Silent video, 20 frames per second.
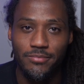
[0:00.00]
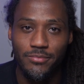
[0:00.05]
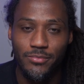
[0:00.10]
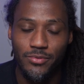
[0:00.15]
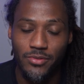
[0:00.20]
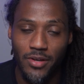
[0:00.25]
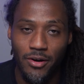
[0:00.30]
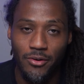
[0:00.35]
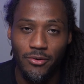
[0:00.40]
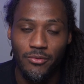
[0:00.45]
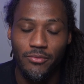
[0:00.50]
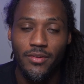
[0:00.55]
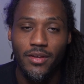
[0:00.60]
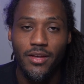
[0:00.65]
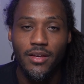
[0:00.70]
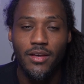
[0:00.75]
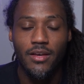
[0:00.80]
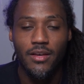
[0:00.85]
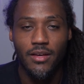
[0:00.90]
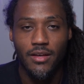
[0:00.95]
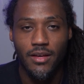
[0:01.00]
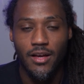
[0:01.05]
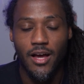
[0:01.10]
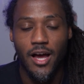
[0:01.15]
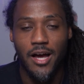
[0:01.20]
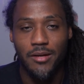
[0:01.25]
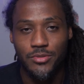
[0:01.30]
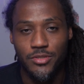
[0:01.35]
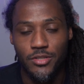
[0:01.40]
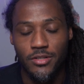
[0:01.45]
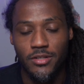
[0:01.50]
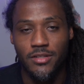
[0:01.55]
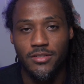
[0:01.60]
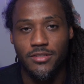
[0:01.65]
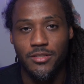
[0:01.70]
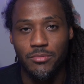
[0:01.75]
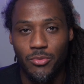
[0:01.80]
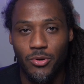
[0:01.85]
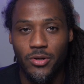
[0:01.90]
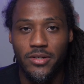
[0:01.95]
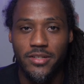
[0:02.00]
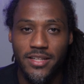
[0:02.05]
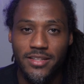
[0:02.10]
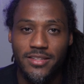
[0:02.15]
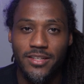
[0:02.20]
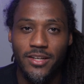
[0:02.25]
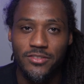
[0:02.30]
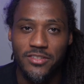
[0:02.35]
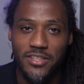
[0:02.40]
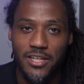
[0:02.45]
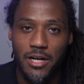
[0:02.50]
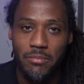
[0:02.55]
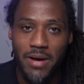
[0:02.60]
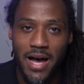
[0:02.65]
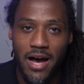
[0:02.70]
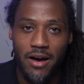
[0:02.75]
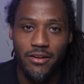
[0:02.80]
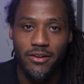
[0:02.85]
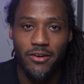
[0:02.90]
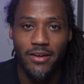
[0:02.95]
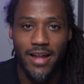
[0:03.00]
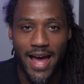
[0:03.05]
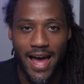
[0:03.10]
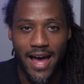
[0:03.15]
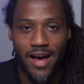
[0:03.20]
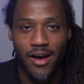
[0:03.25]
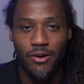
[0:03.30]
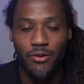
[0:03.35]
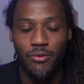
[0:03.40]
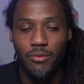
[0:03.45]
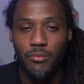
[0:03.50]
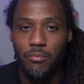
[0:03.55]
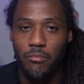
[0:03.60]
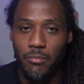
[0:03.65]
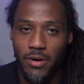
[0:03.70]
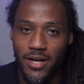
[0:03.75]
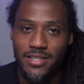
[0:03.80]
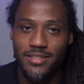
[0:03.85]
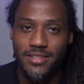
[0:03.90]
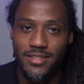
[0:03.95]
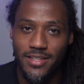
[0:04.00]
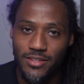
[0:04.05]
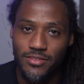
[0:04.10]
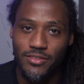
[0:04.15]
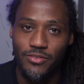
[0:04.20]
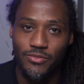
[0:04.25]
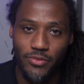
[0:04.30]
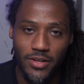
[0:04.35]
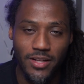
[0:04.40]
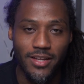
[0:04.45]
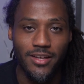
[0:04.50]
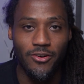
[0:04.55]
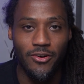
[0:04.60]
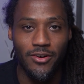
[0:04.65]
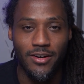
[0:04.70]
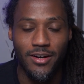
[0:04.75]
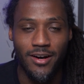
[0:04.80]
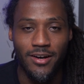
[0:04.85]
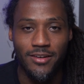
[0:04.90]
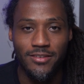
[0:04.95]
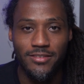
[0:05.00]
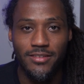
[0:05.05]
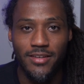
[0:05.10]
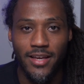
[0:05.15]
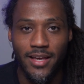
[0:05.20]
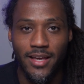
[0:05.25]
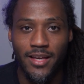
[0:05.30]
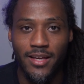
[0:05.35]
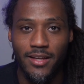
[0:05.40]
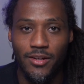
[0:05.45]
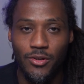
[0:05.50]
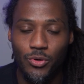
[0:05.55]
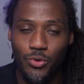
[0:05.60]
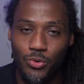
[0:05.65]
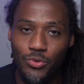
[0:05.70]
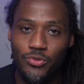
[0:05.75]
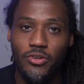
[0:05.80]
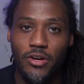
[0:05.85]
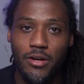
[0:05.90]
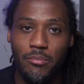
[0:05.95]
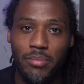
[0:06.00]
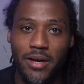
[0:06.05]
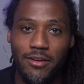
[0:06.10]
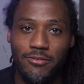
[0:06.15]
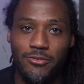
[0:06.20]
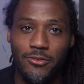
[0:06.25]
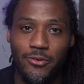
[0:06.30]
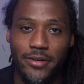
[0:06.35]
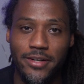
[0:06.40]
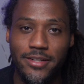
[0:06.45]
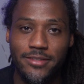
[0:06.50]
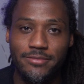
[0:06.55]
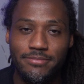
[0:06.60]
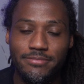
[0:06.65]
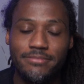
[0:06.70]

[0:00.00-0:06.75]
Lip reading: So I'm sure some more details will come out on how much this is really going to cost and who's going to pay for it.